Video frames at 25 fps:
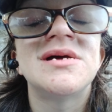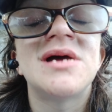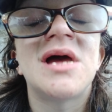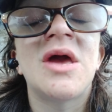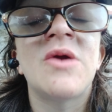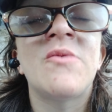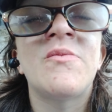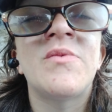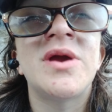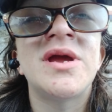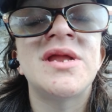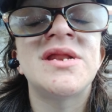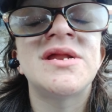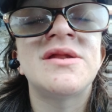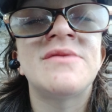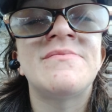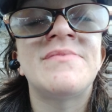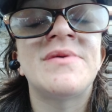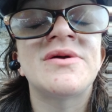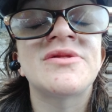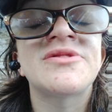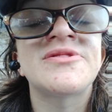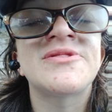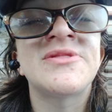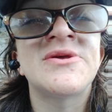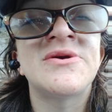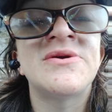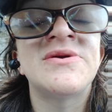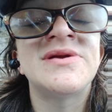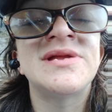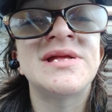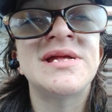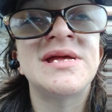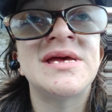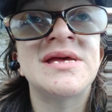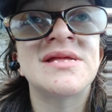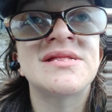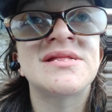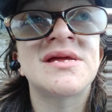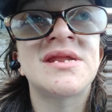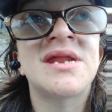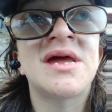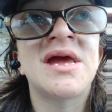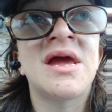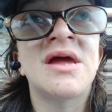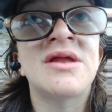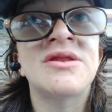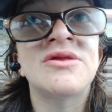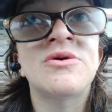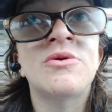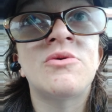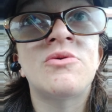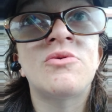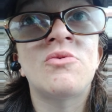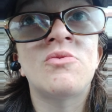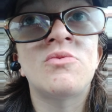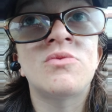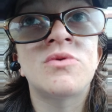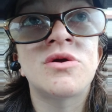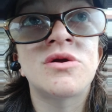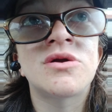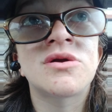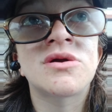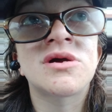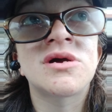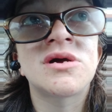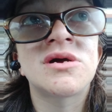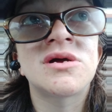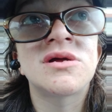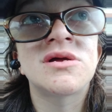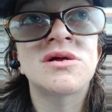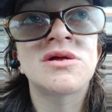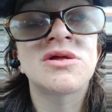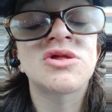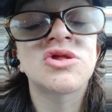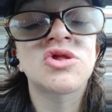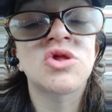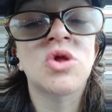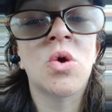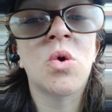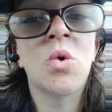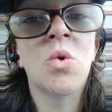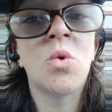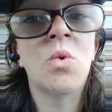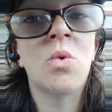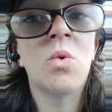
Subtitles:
I waited about 30, and then I had to go to work. So,